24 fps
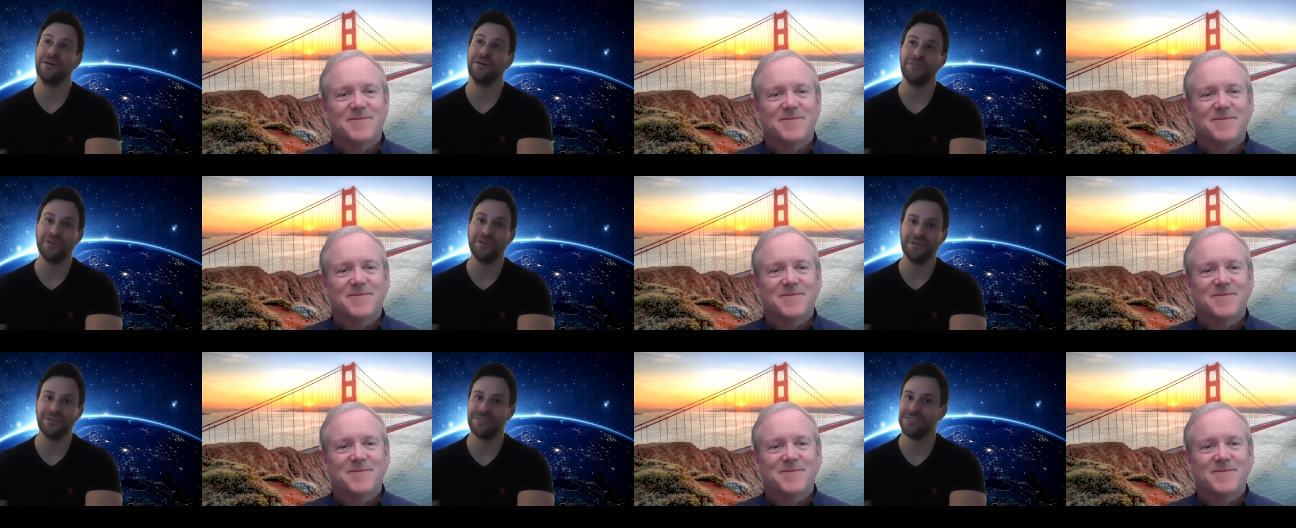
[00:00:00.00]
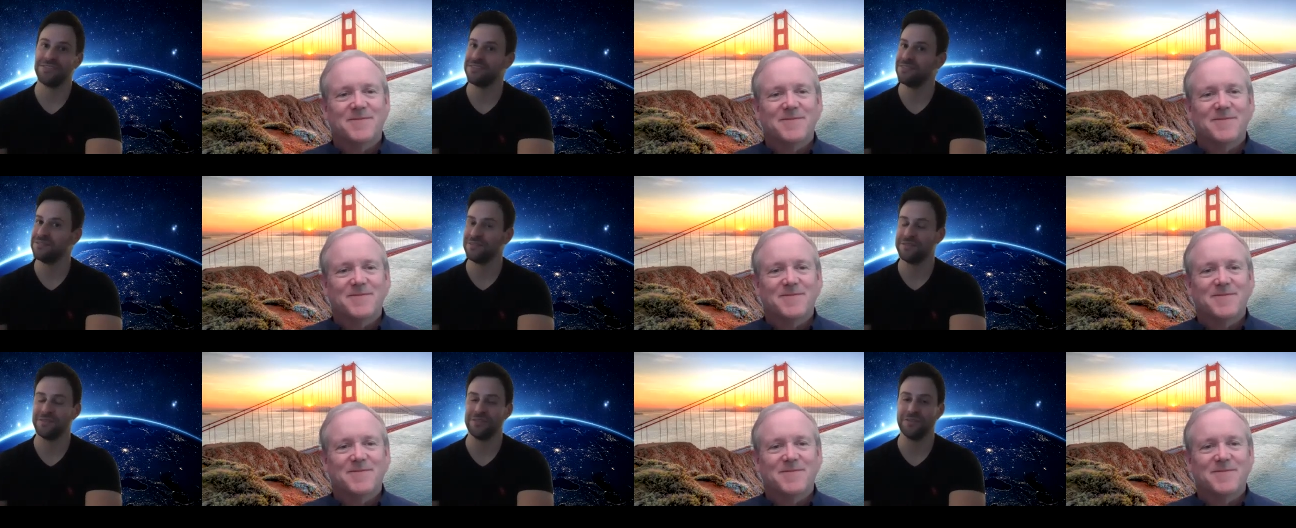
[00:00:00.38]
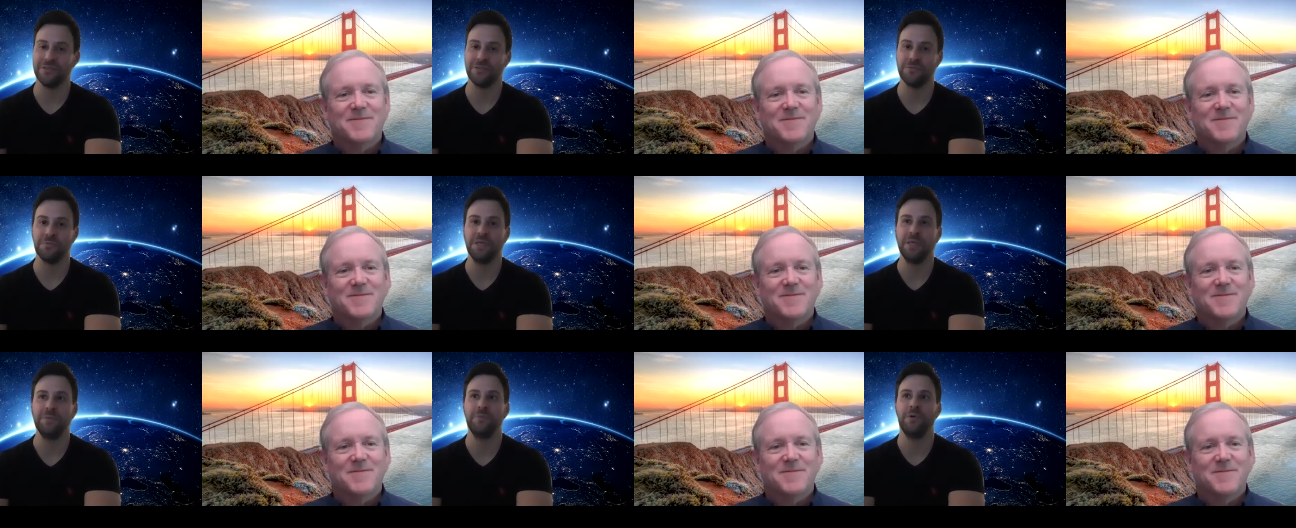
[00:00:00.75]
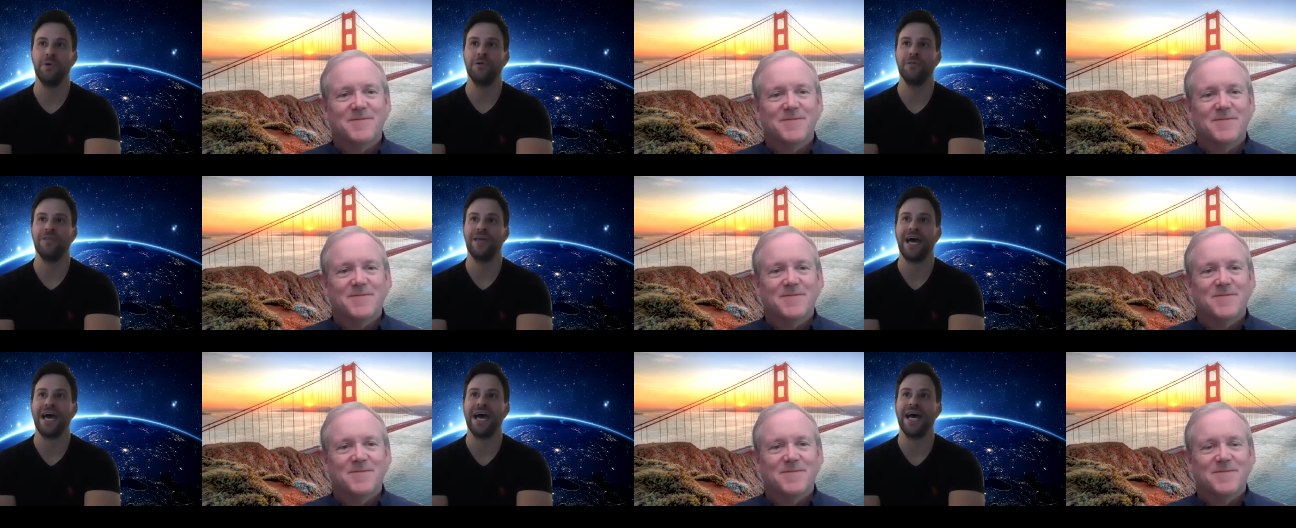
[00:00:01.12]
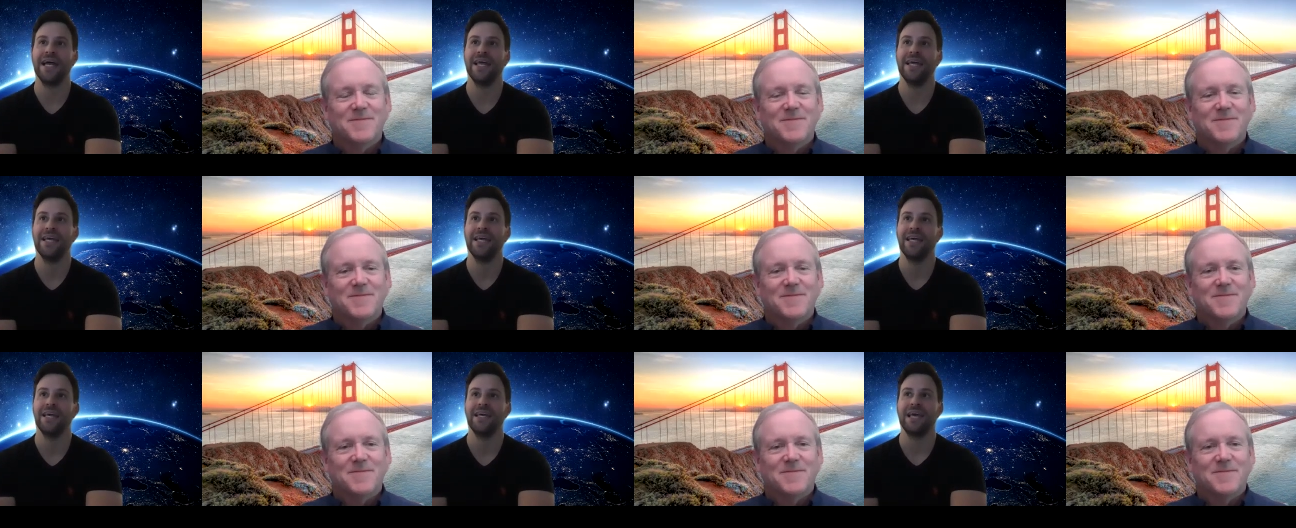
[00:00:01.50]
Speaker 1: there's there's people that
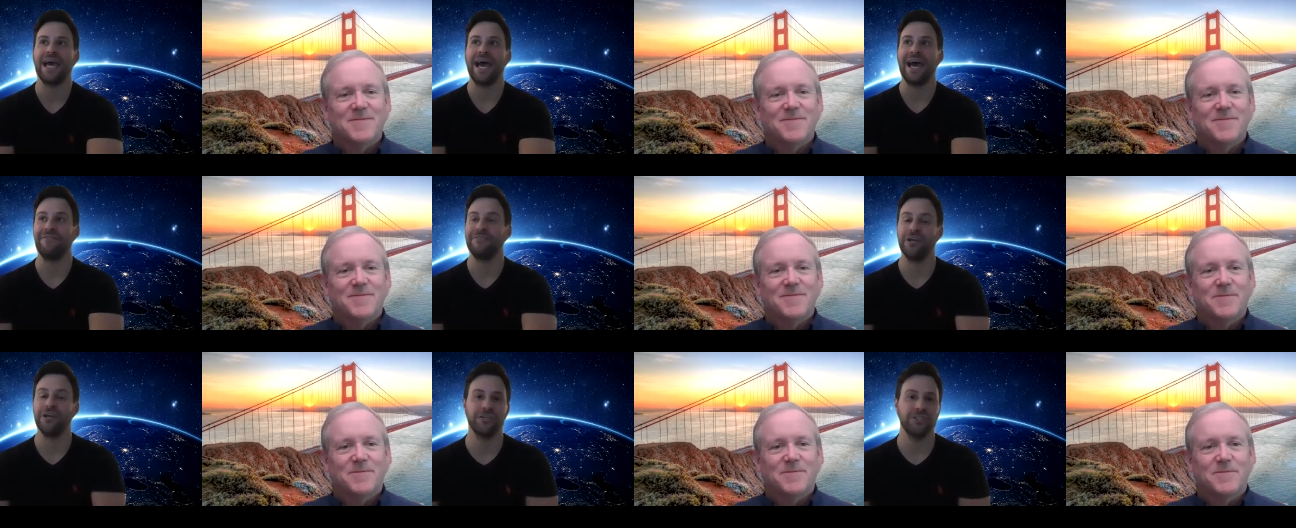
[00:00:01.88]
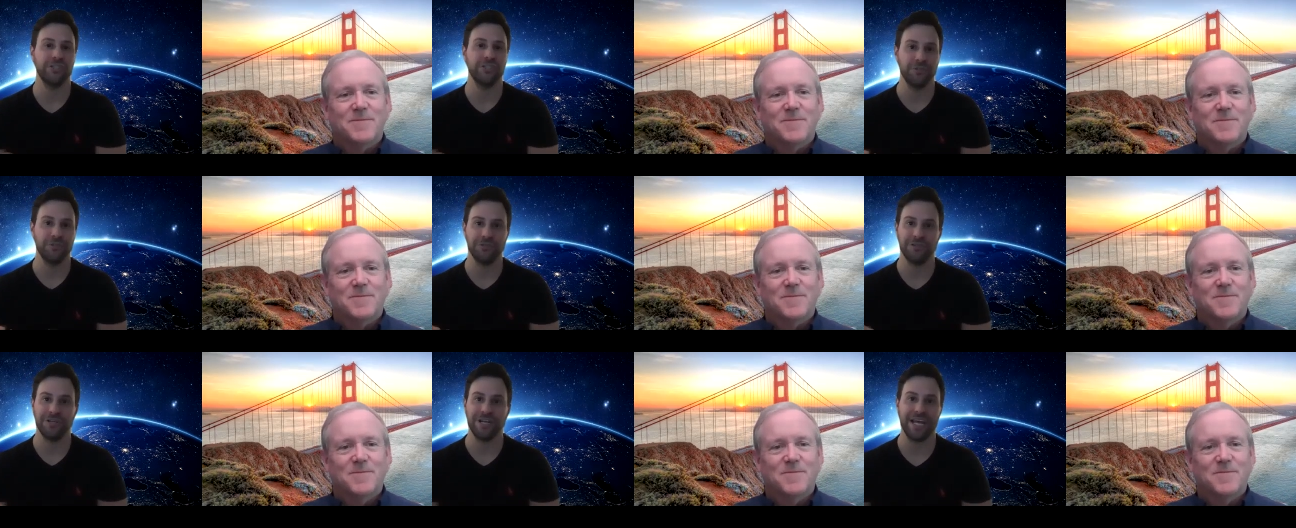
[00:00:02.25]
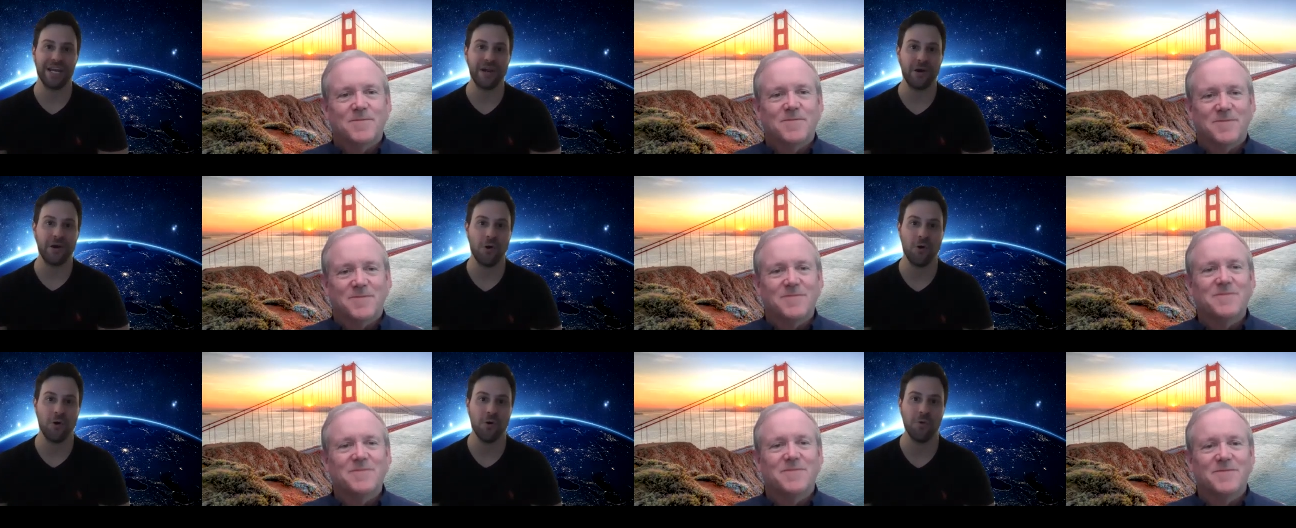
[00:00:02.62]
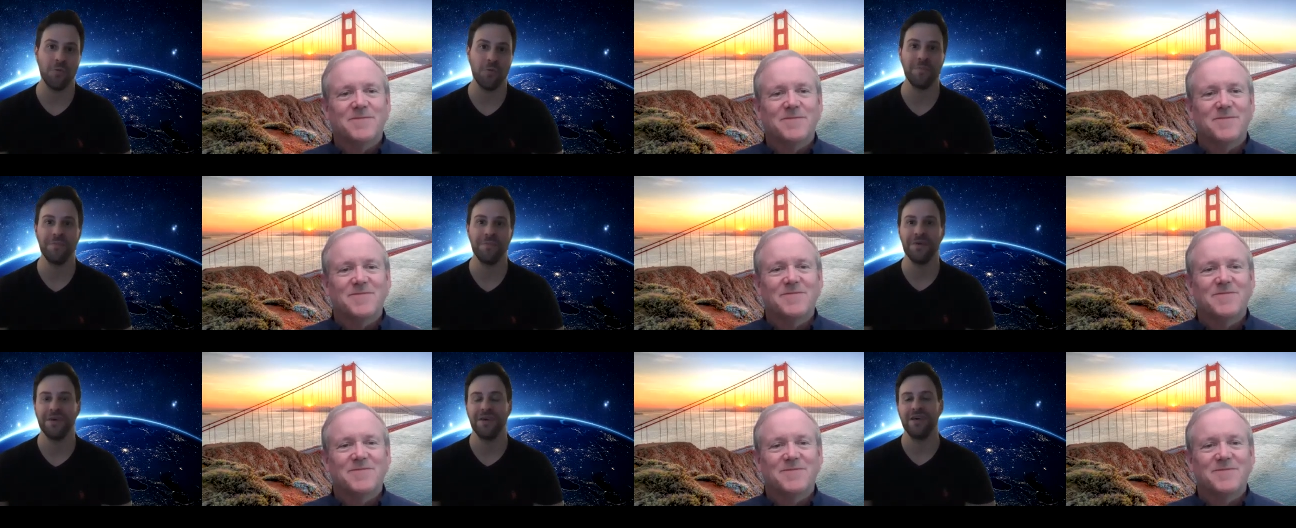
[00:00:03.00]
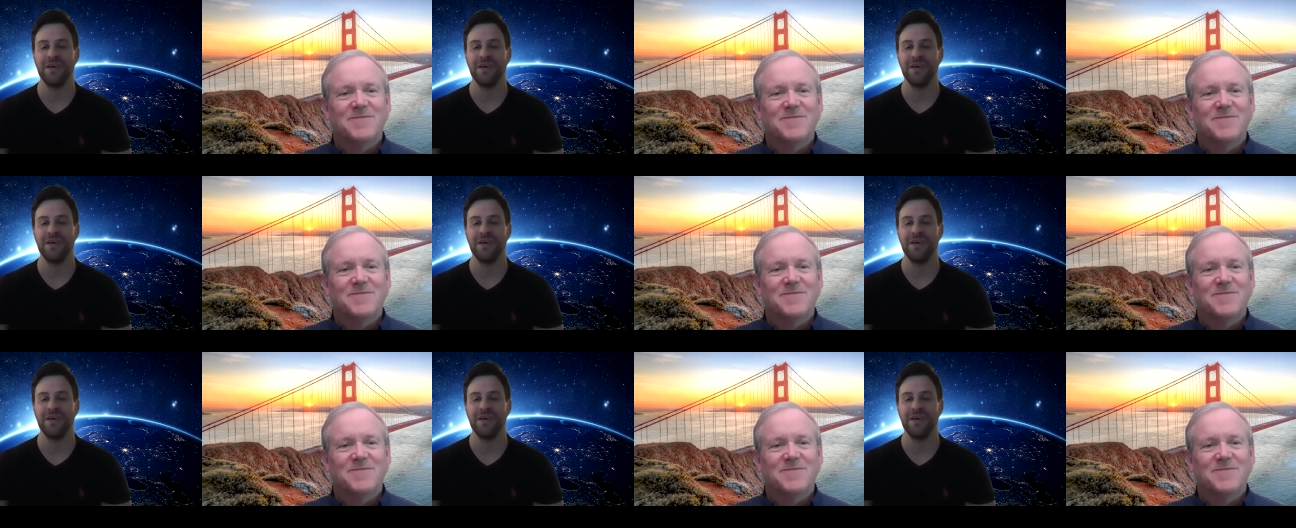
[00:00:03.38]
have young children at home.